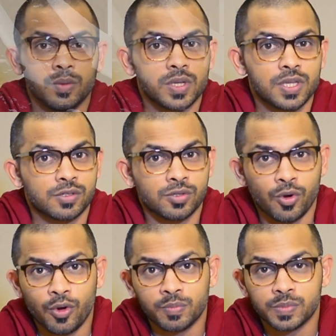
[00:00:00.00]
was a
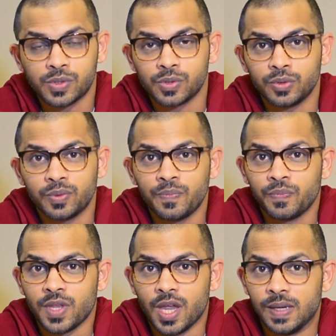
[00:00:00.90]
storm, so
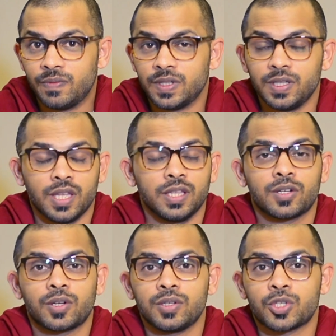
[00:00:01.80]
the
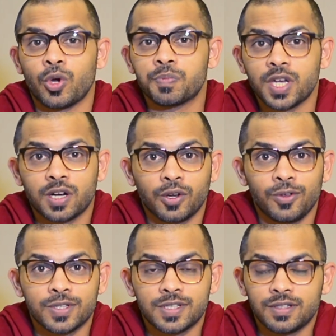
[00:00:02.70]
shops are
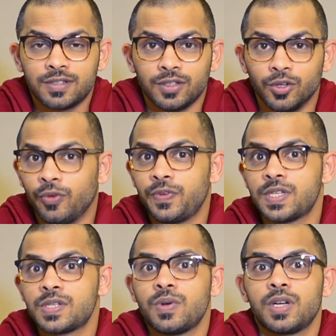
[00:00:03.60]
closed, the
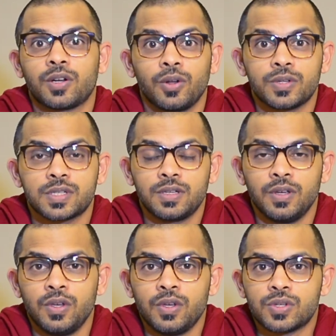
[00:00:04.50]
offices were closed,
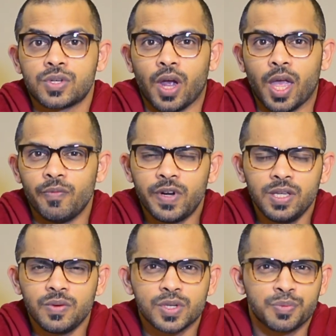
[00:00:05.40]
so
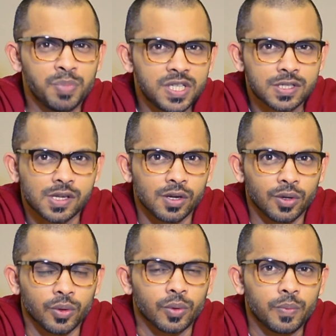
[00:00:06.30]
everything was a bit
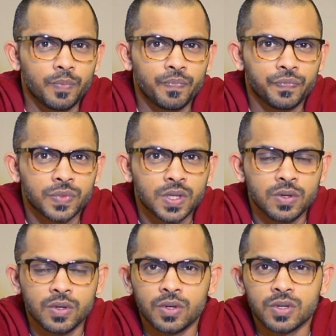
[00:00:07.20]
slow.
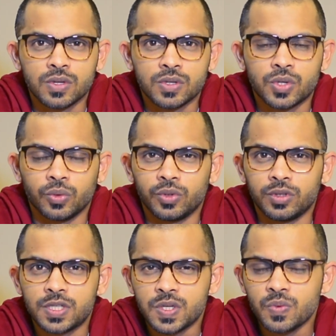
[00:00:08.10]
So
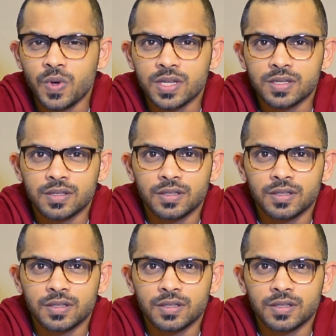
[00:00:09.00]
this was